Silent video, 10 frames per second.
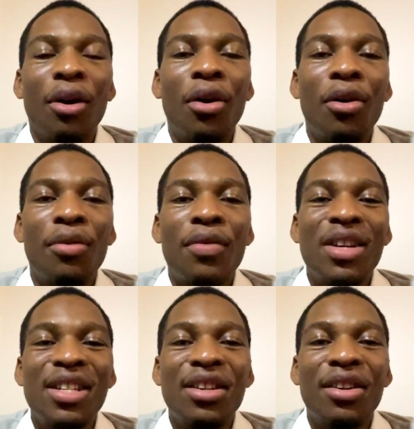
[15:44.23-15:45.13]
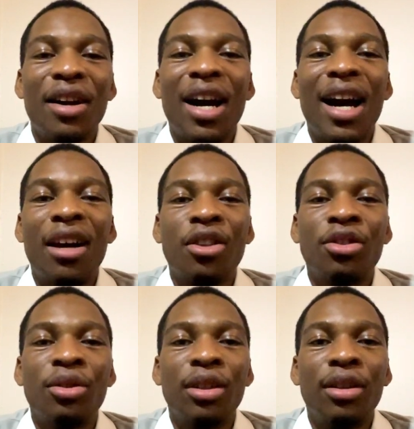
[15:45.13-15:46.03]
of your
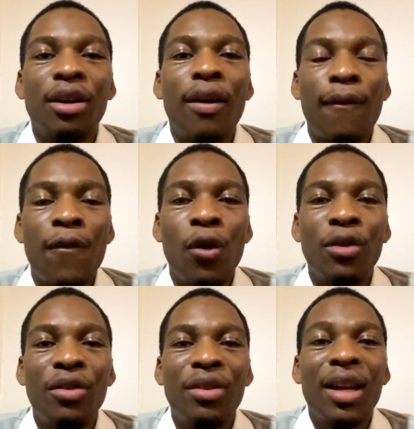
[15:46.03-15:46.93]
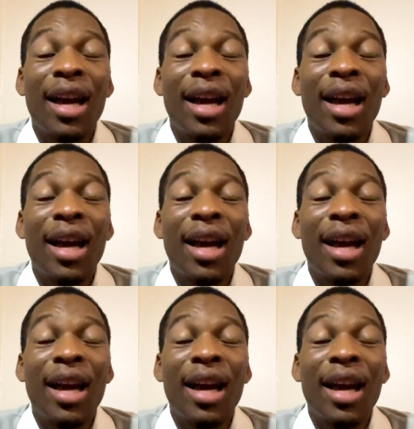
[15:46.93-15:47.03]
actual funds